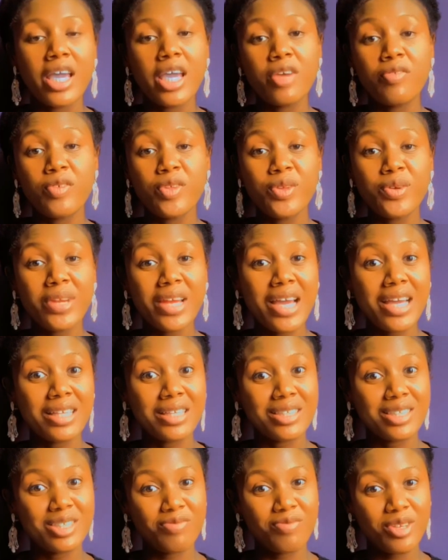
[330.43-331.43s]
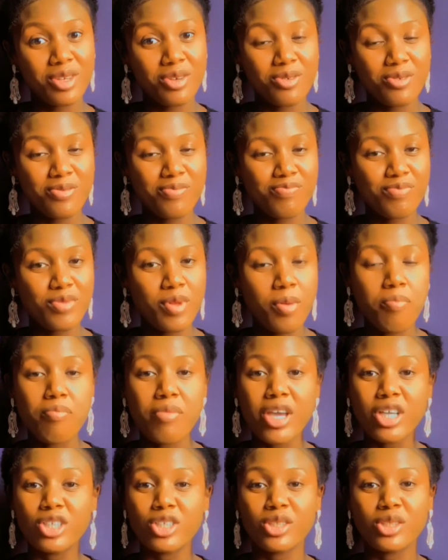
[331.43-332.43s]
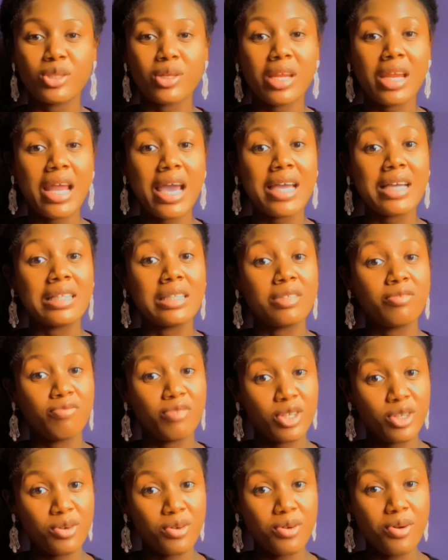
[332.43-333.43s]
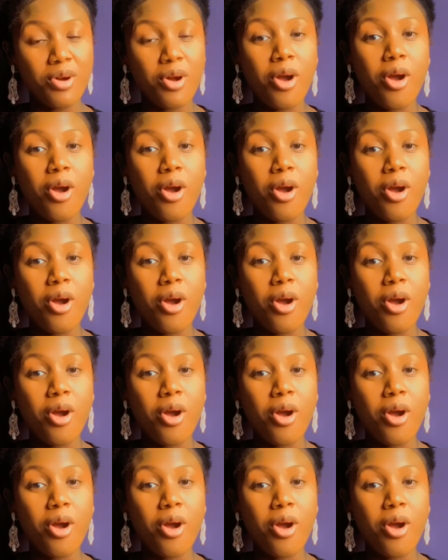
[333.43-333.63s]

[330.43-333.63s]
If you do like this video, make sure to like the video,